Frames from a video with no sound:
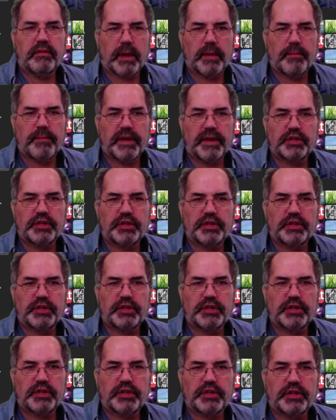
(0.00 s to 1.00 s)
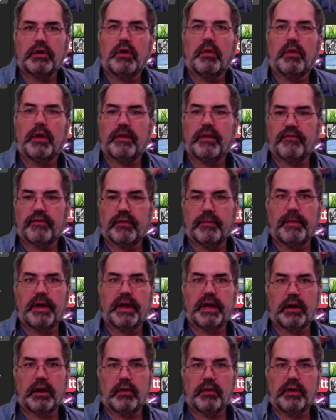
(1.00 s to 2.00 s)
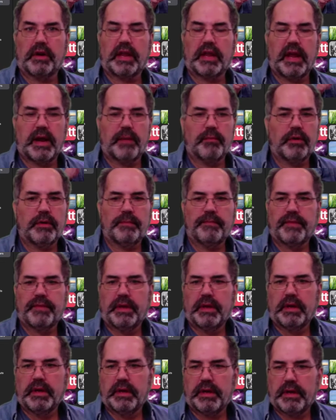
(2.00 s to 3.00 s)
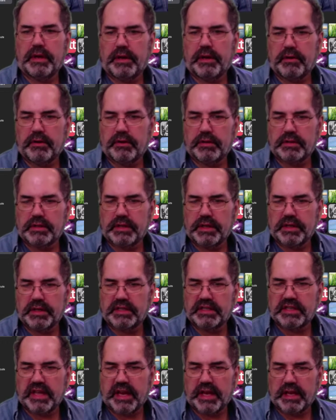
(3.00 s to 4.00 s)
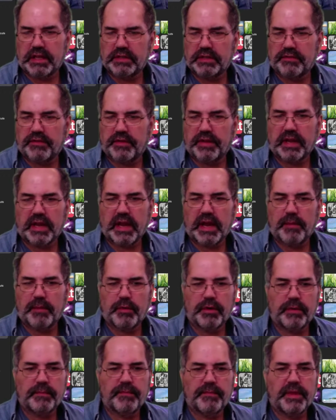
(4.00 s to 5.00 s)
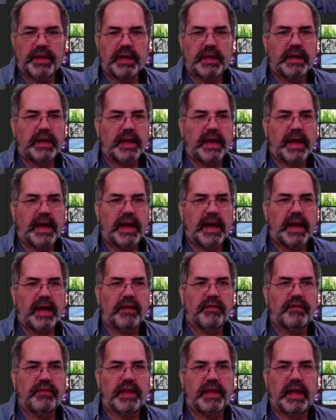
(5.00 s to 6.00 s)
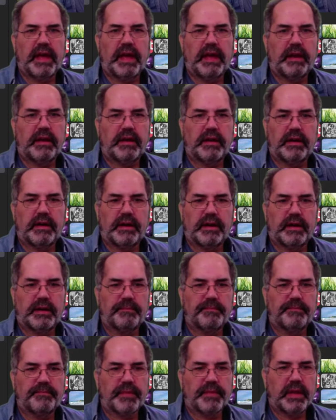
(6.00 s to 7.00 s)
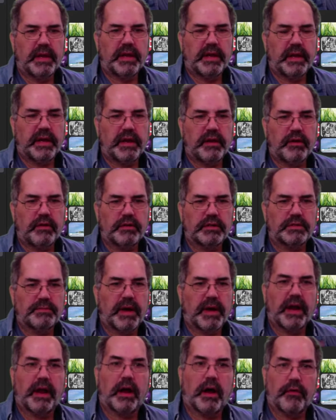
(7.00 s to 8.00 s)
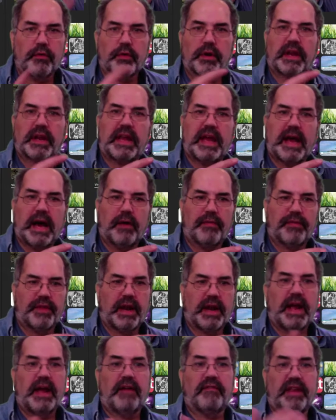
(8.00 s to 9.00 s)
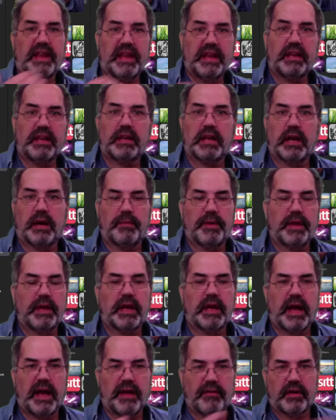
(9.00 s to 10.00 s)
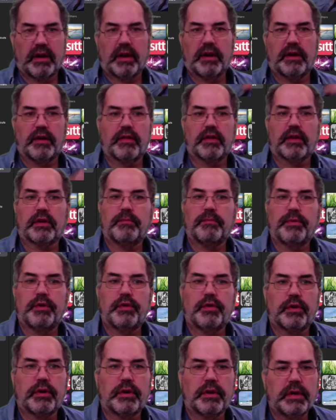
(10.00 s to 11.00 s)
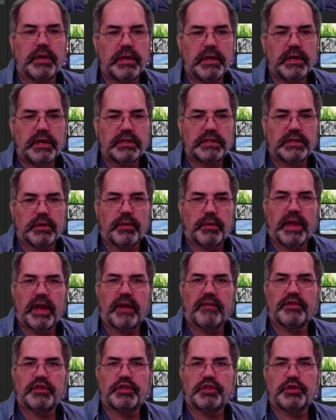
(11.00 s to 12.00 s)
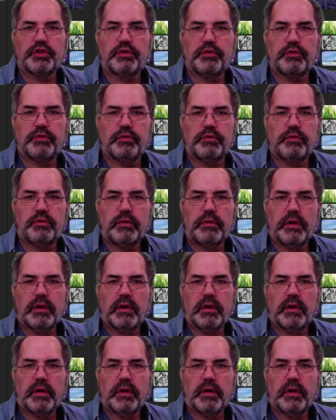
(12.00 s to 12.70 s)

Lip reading: my picture that's outgoing from my current camera. Here's the settings for the camera, and then here's my other account that I have incoming. I have it on another computer. So we have two